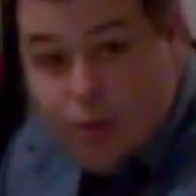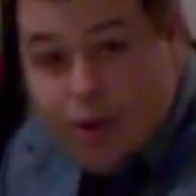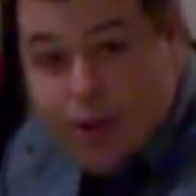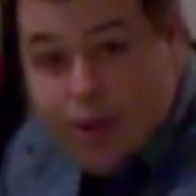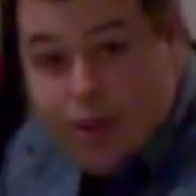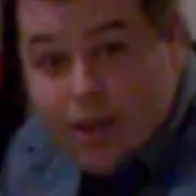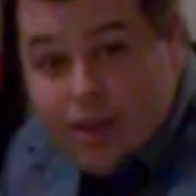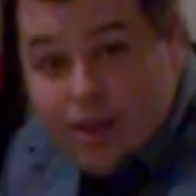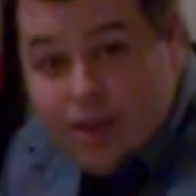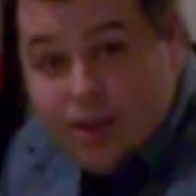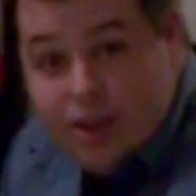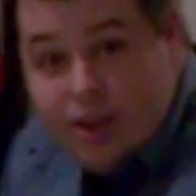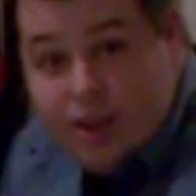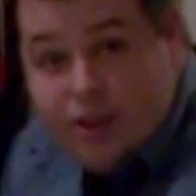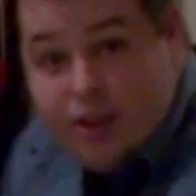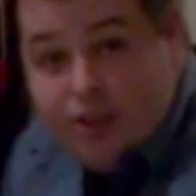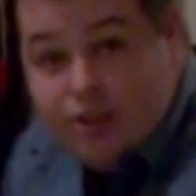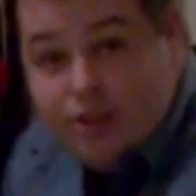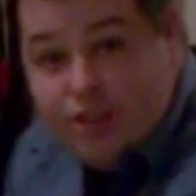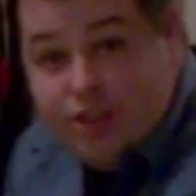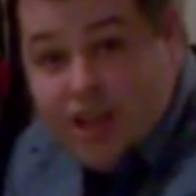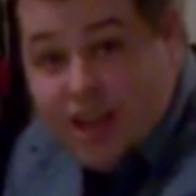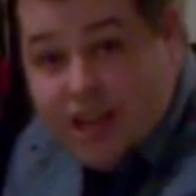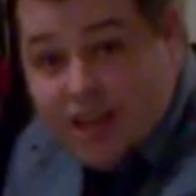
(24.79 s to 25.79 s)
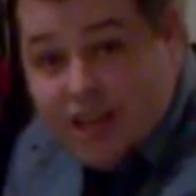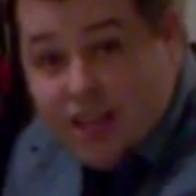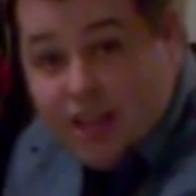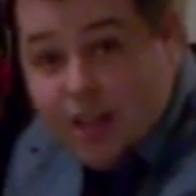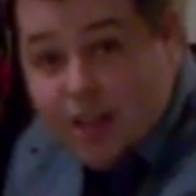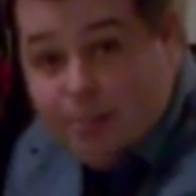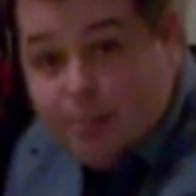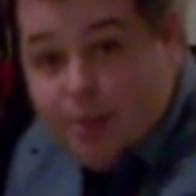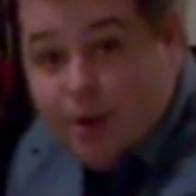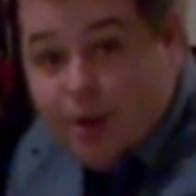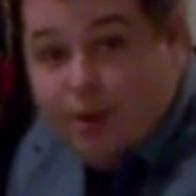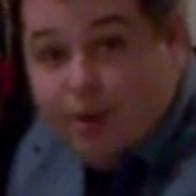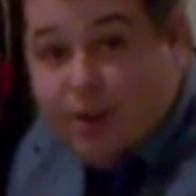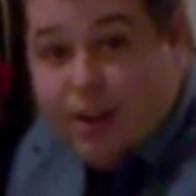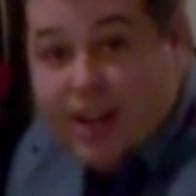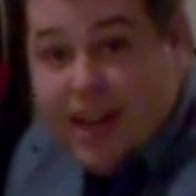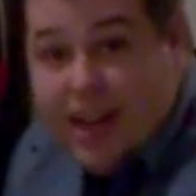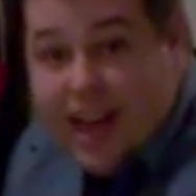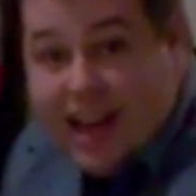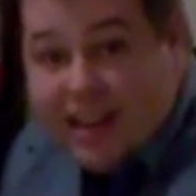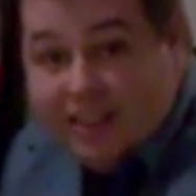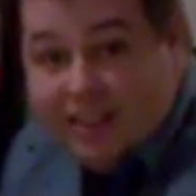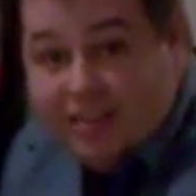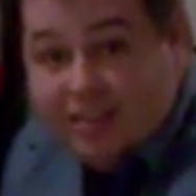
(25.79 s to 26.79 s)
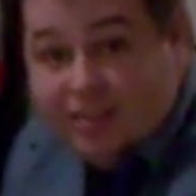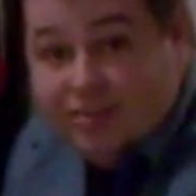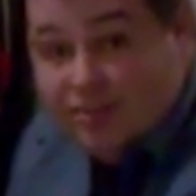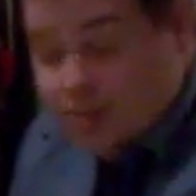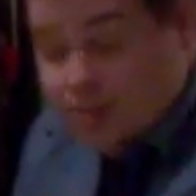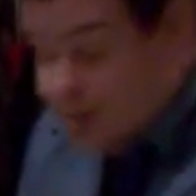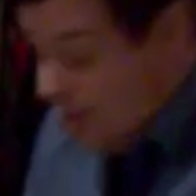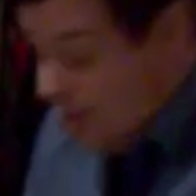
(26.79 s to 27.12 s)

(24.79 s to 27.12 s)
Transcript: when you're checking up your gas